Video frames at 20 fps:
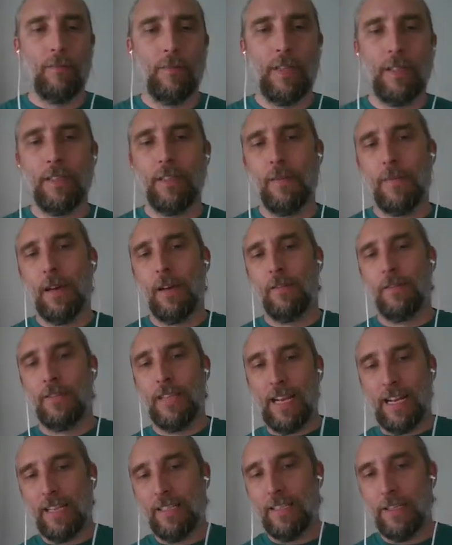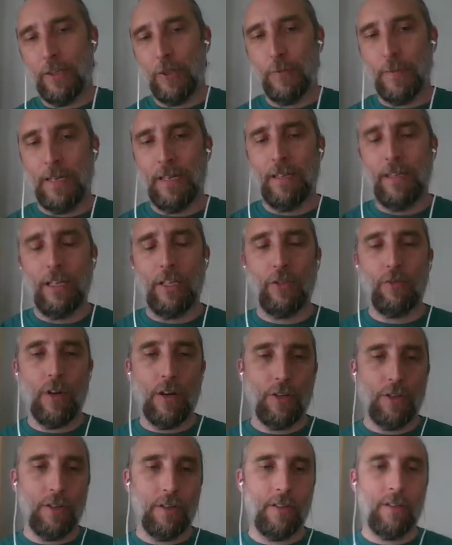This is the amount of seconds that you spend in the
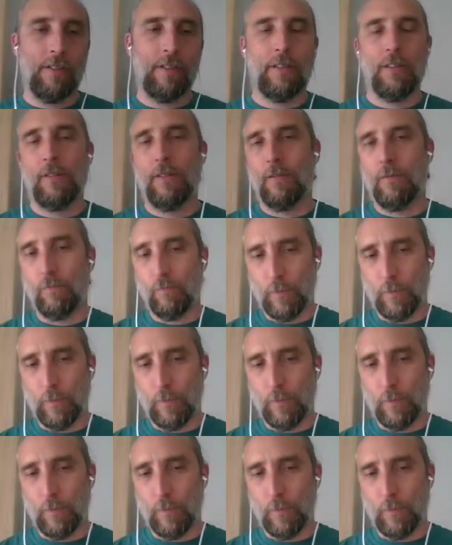instructions.